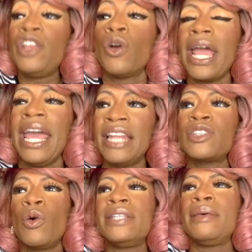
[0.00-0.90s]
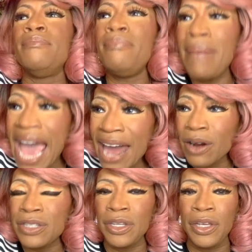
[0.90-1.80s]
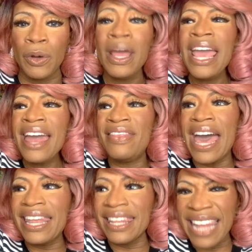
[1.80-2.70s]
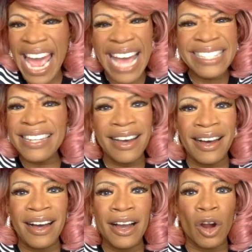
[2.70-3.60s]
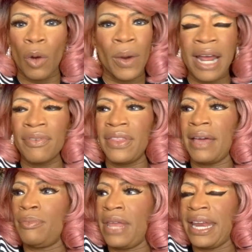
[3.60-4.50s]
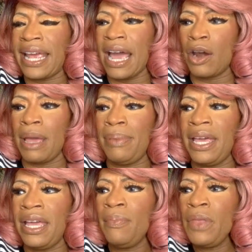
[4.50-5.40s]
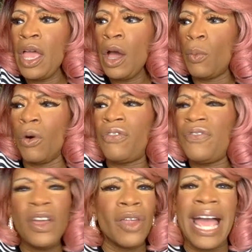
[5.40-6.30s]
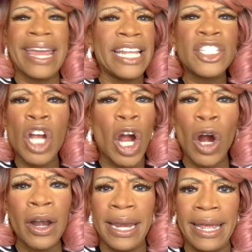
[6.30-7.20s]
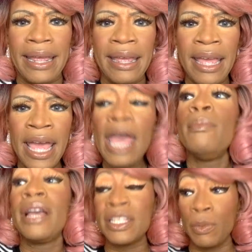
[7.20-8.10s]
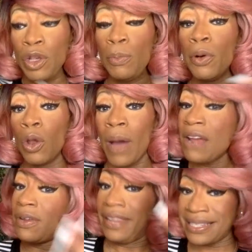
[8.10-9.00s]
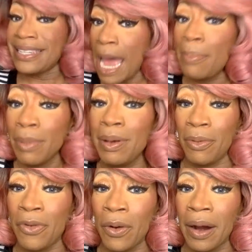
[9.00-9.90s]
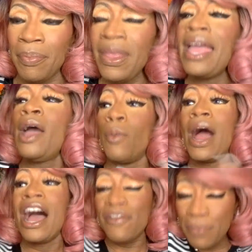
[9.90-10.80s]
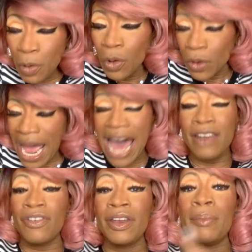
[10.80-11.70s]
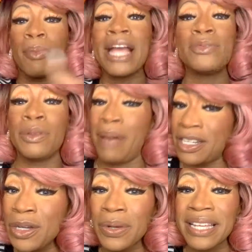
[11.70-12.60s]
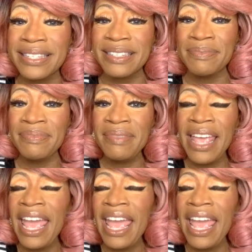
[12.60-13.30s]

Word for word: And you're and it's going to matter to you. That last hug or whatever mm. that, that encounter may be will feel like an eternity. Because when you pull away from this has happened to me before, where I've pulled out of an embrace with my Judas.